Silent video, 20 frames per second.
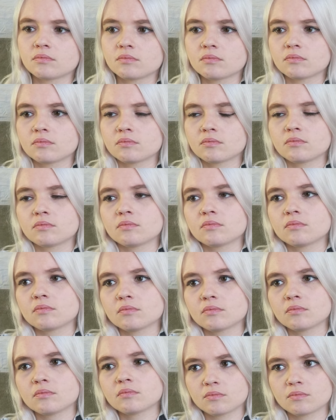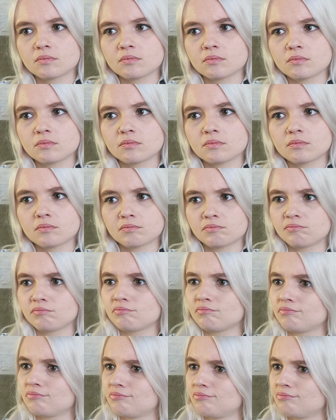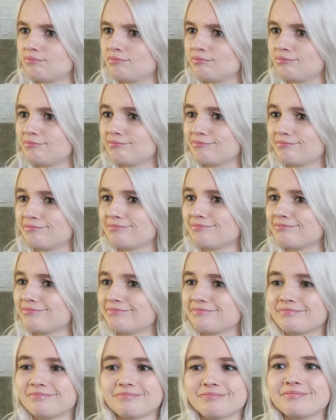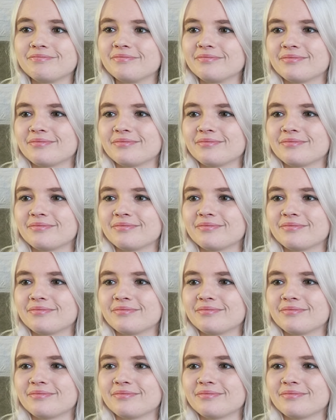Nobody speaks.